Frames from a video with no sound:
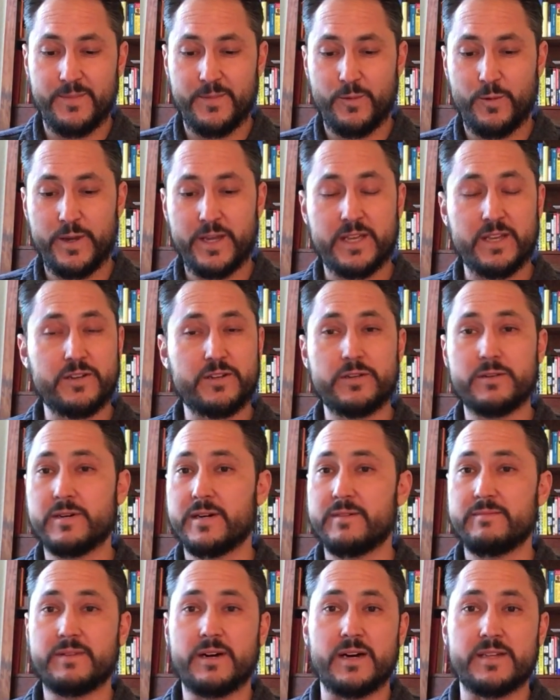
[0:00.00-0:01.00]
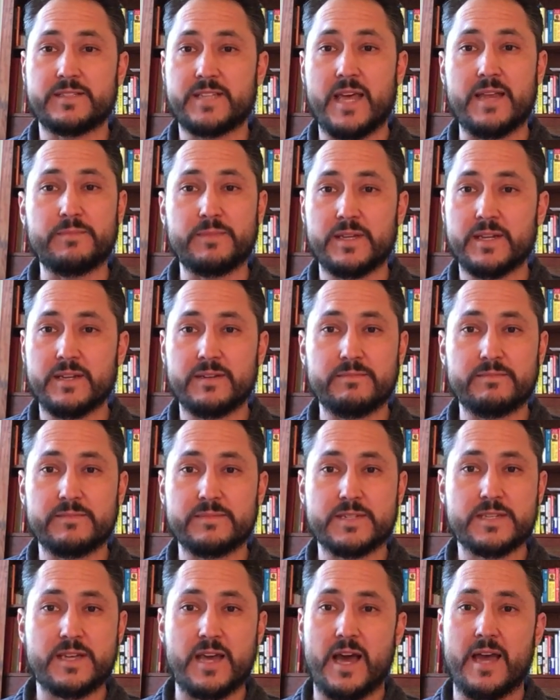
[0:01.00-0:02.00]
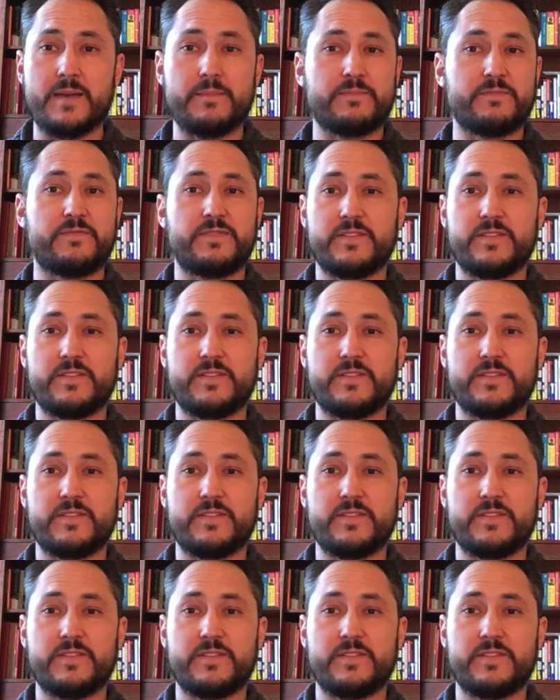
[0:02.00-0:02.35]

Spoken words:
we can do a 10-minute Skype,